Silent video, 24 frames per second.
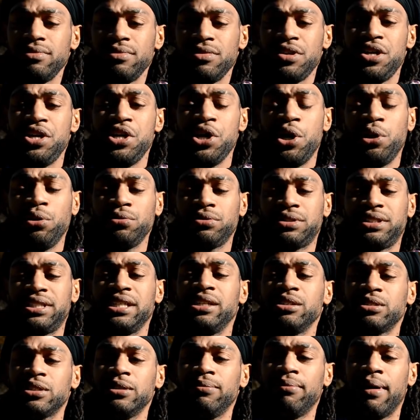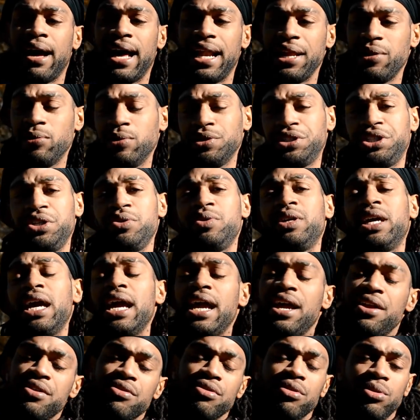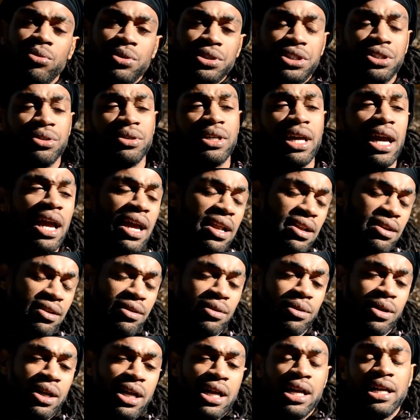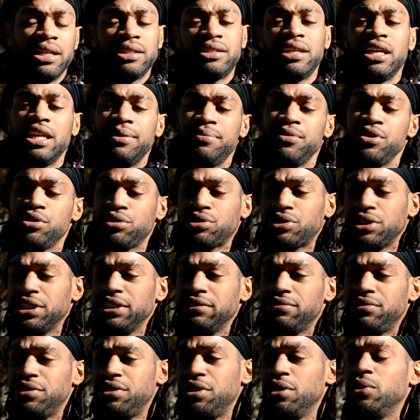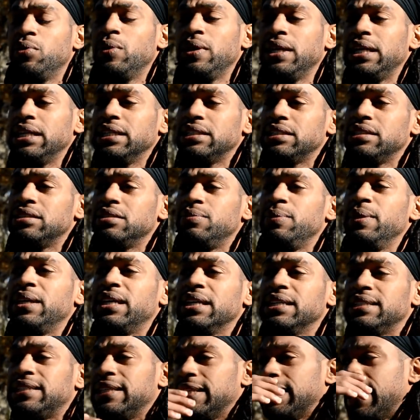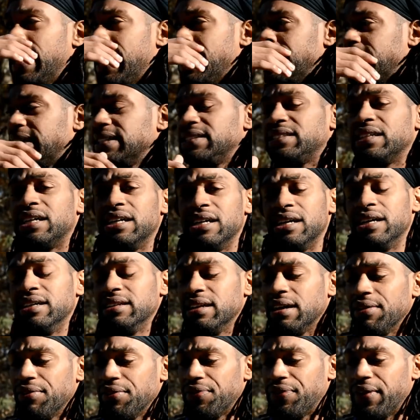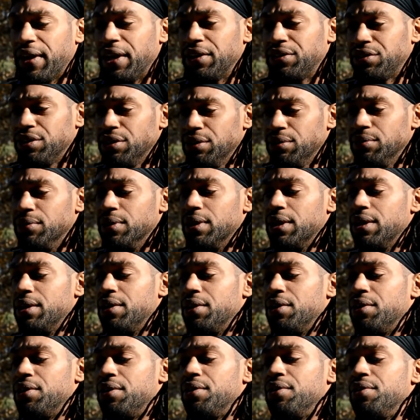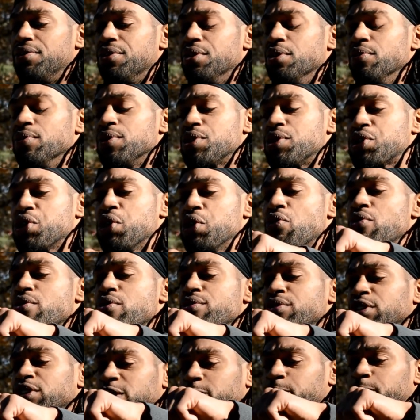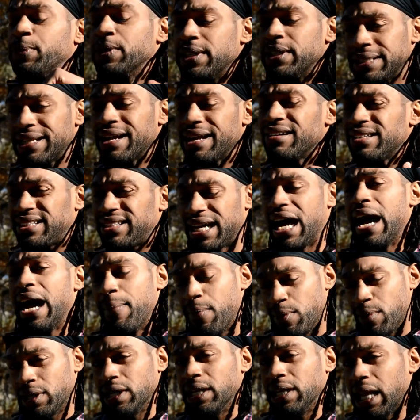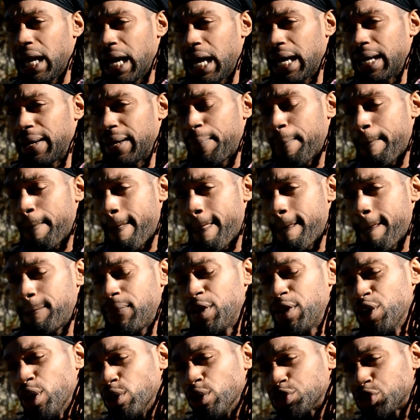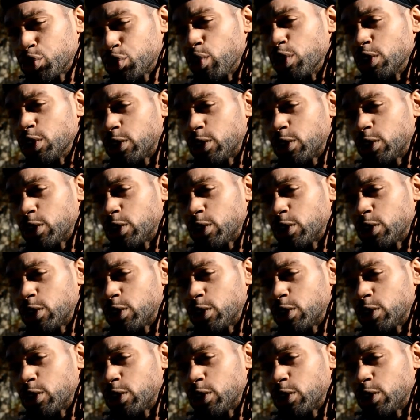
You know, tell somebody what you can do and what you can't do. Tell them your strengths and your weaknesses. Because the lack, because uh, another thing too, the recruiter is putting their job on the line, you know, so to